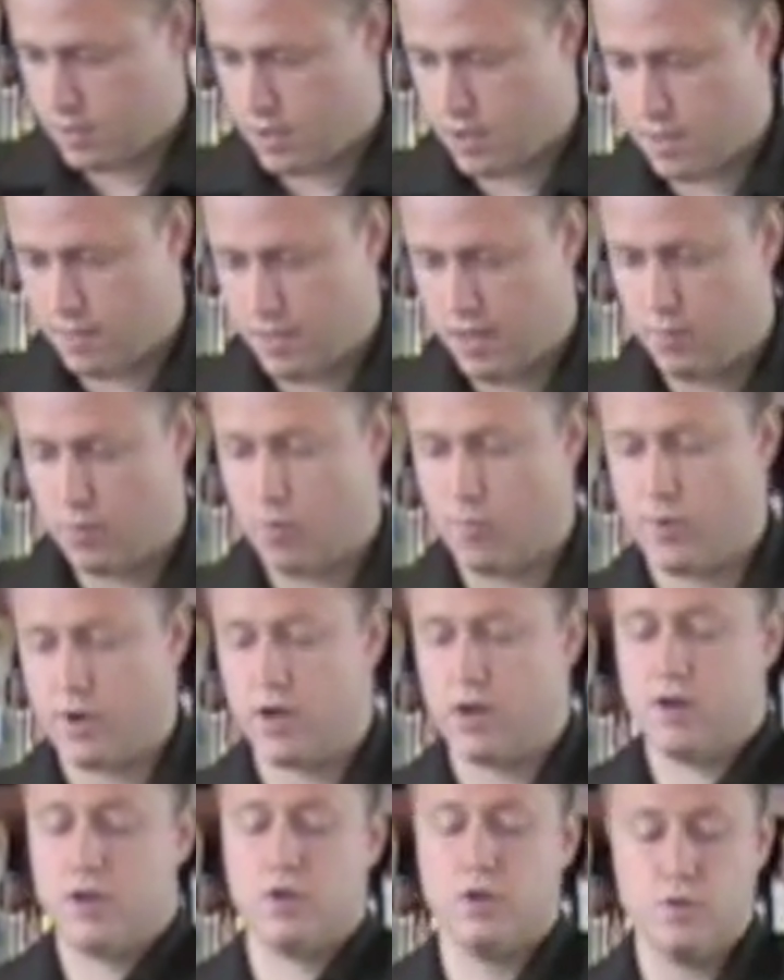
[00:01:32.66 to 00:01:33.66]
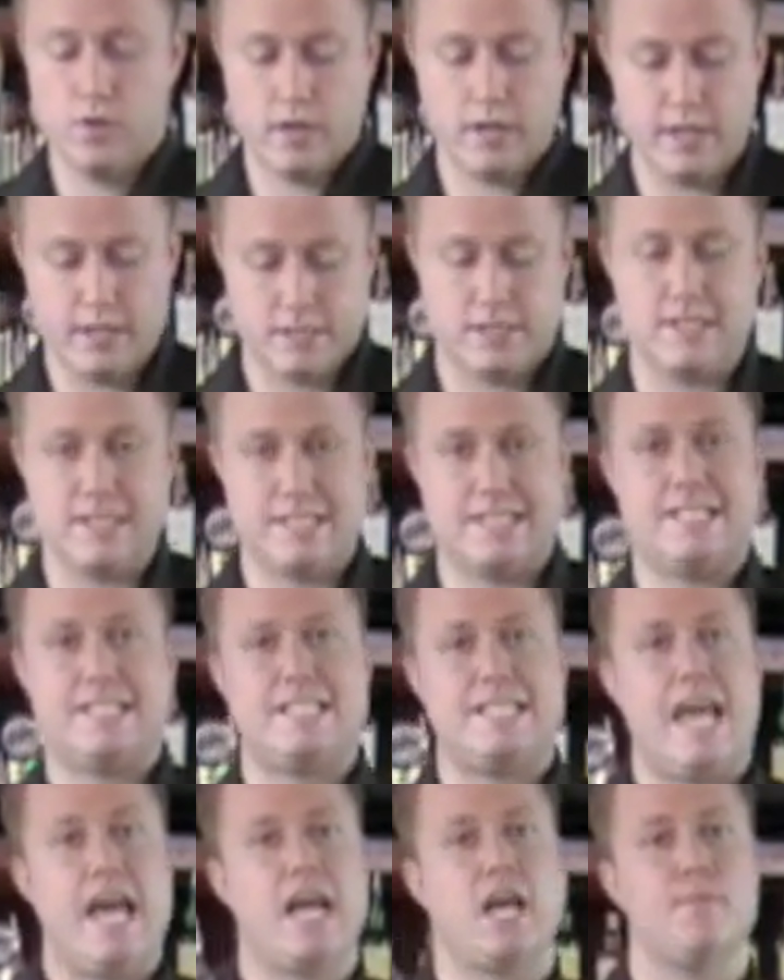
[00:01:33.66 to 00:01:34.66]
and then what we're going to do is
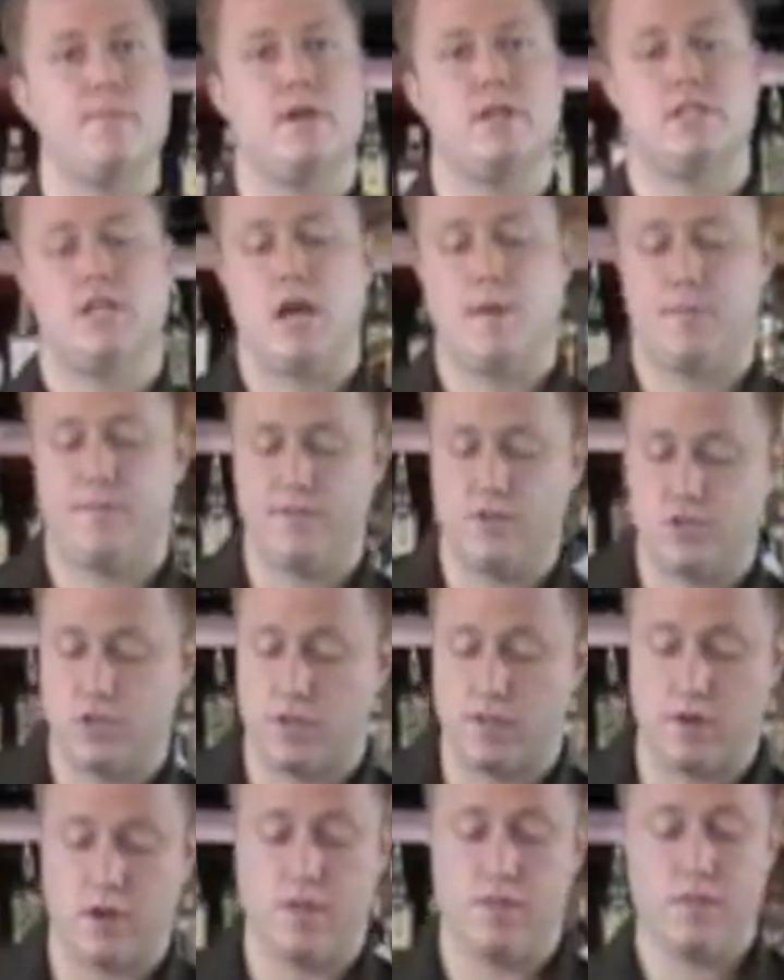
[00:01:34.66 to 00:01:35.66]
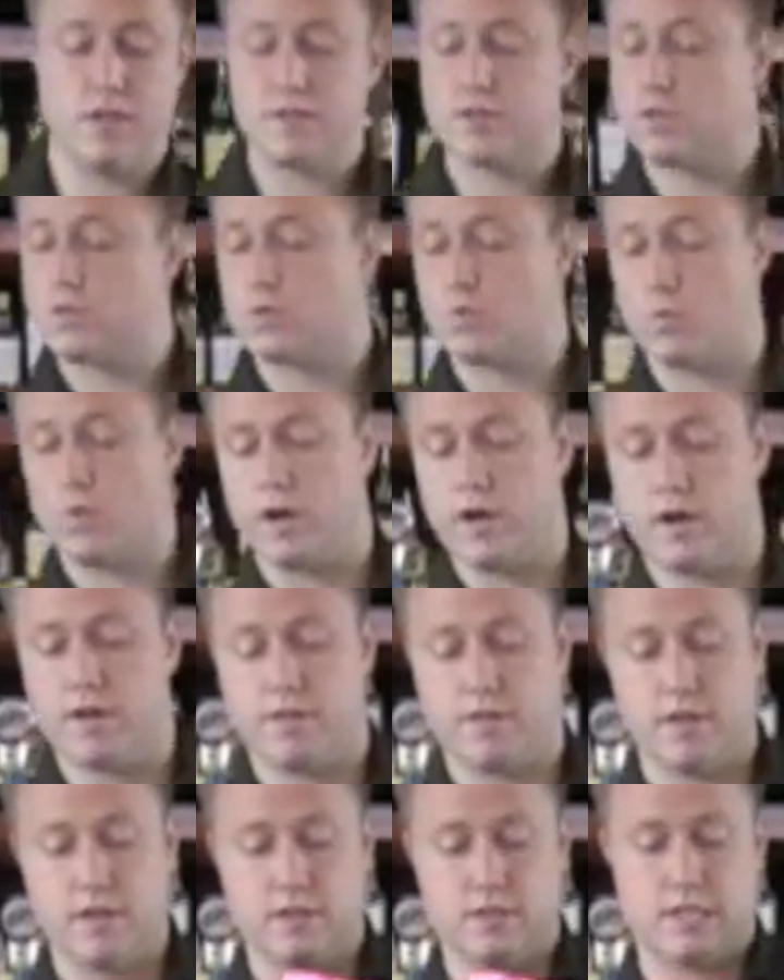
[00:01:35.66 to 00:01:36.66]
stack them on top of each other. And this is
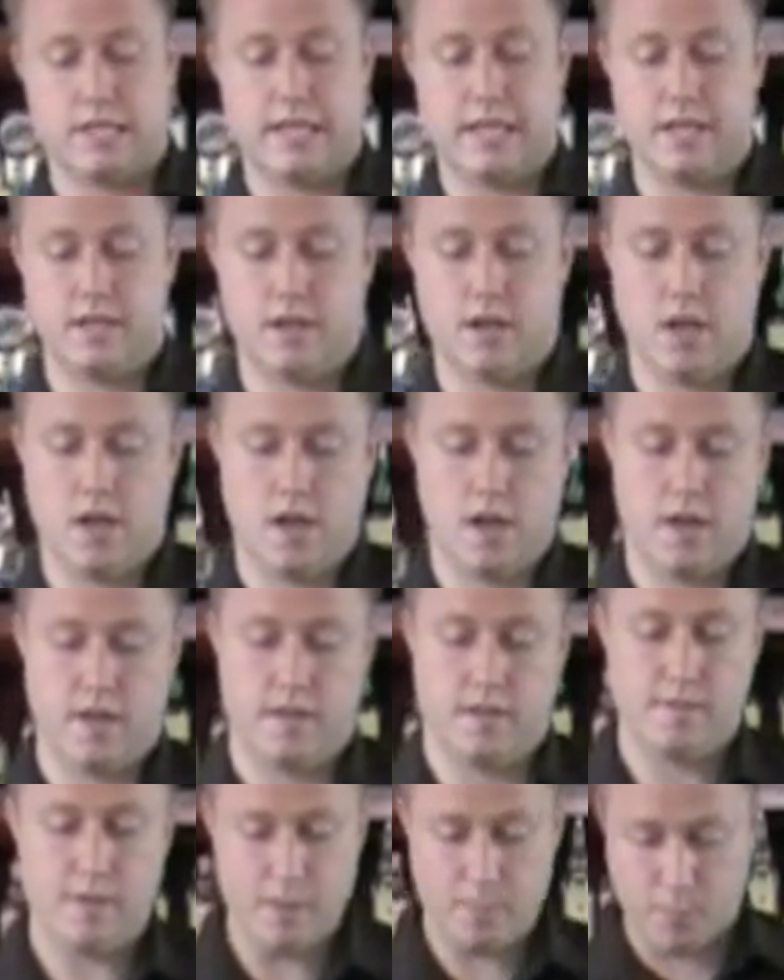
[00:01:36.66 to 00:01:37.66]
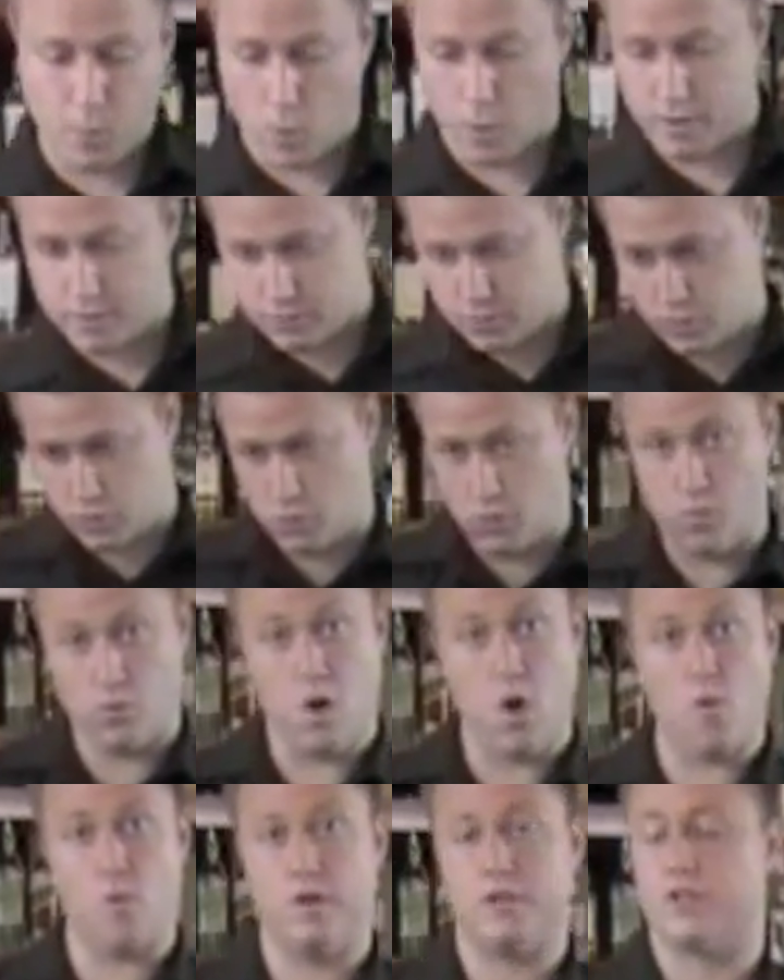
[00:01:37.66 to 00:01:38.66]
where things get important to
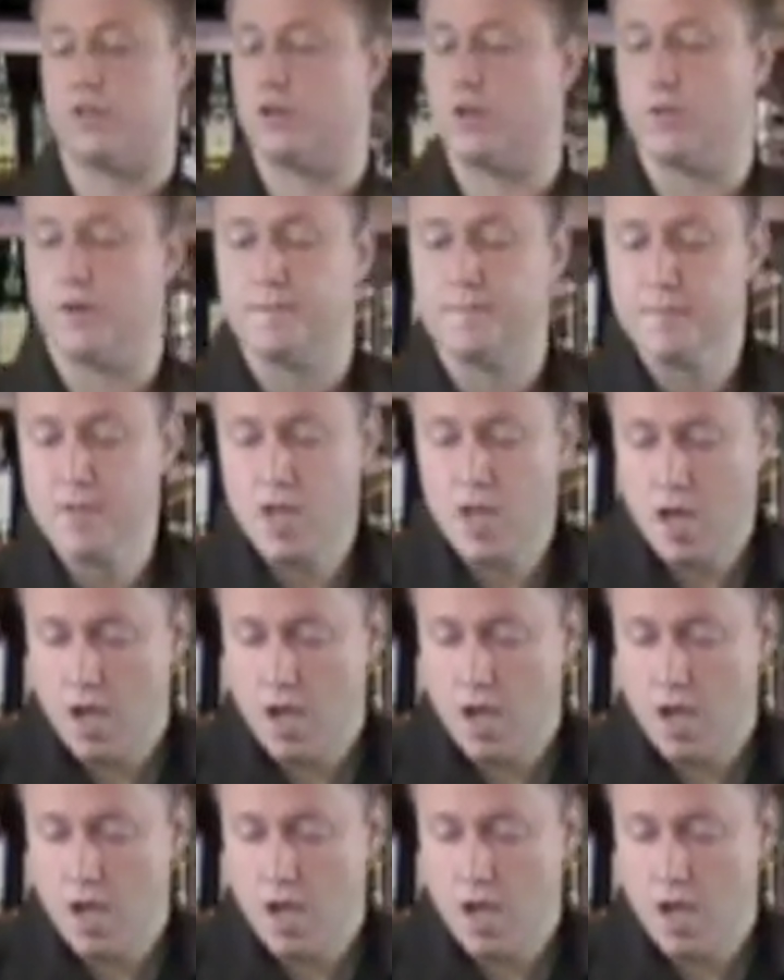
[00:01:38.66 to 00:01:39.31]
know what you're doing.